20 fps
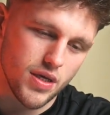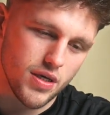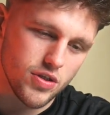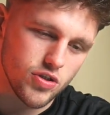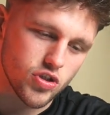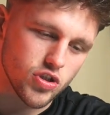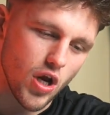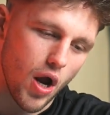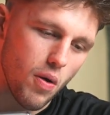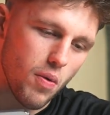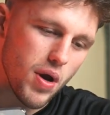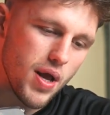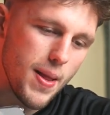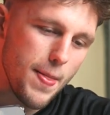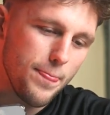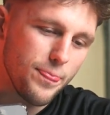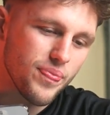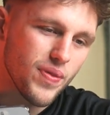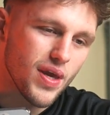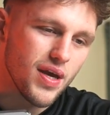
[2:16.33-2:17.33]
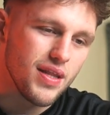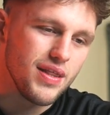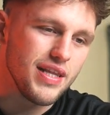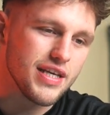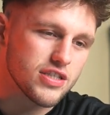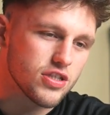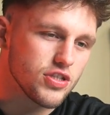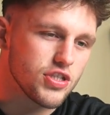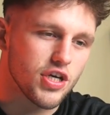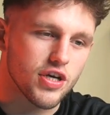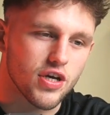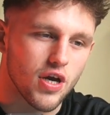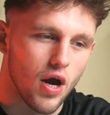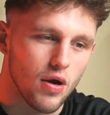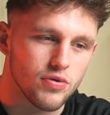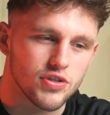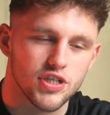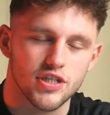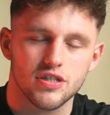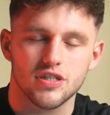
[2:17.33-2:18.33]
So listen to your
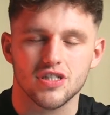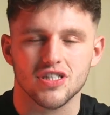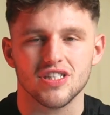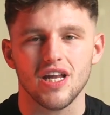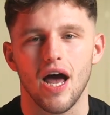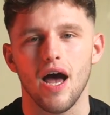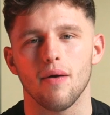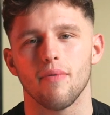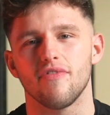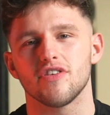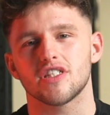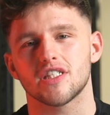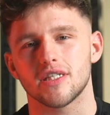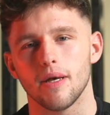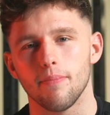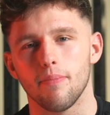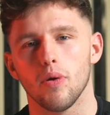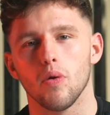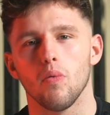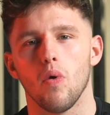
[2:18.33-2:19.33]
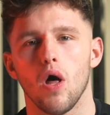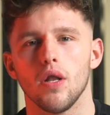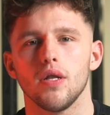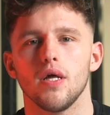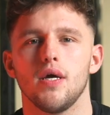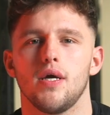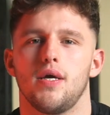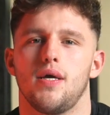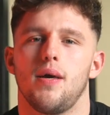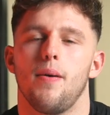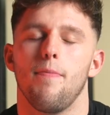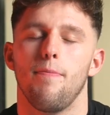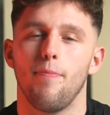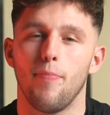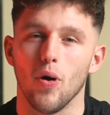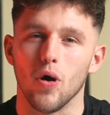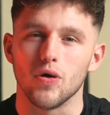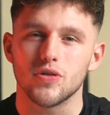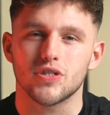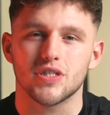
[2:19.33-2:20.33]
coaches, starting with a simple one,
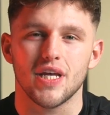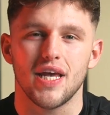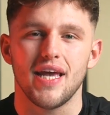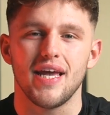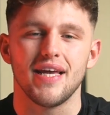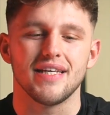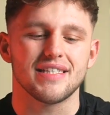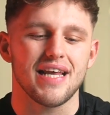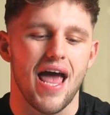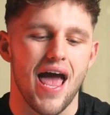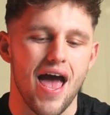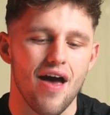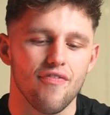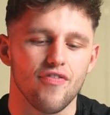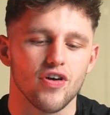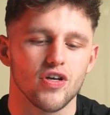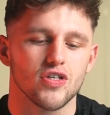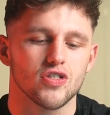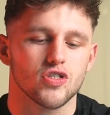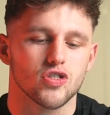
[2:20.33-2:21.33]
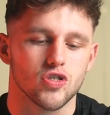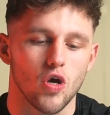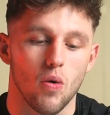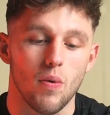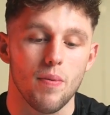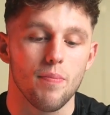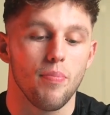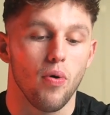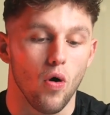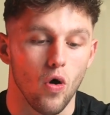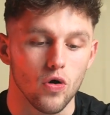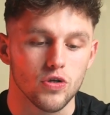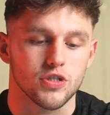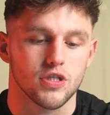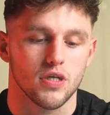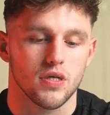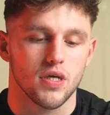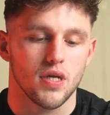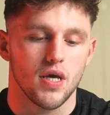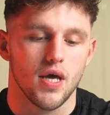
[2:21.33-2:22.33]
but it is ever so
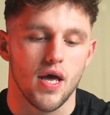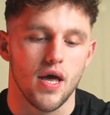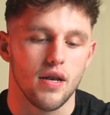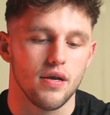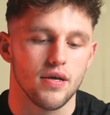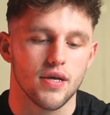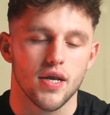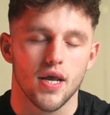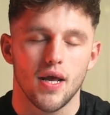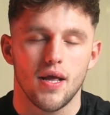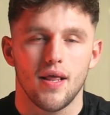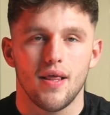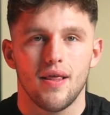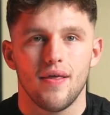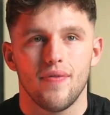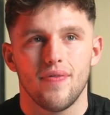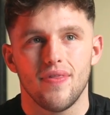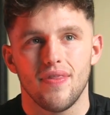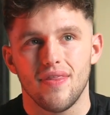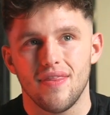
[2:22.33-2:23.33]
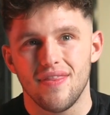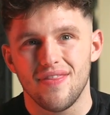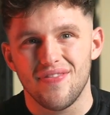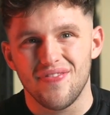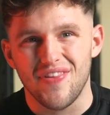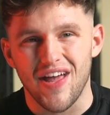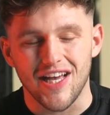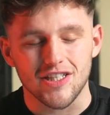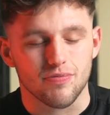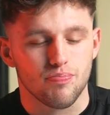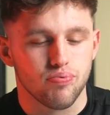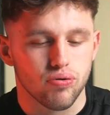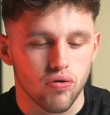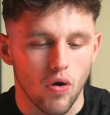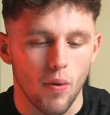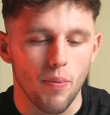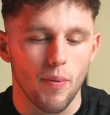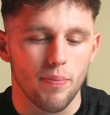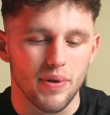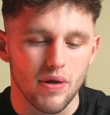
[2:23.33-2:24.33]
important. And that's
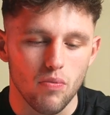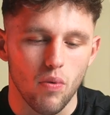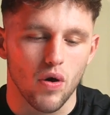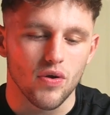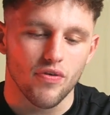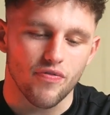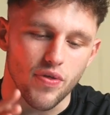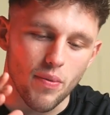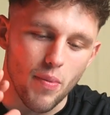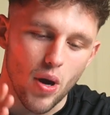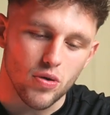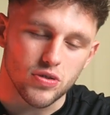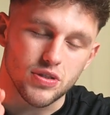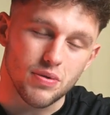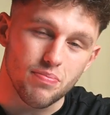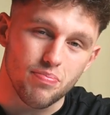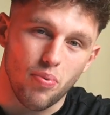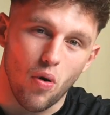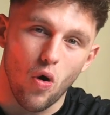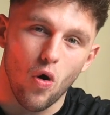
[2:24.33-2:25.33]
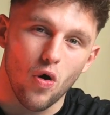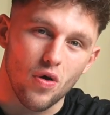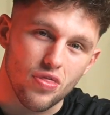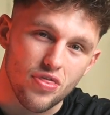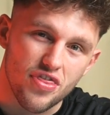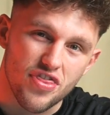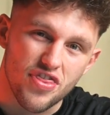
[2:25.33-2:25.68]
probably one of the most important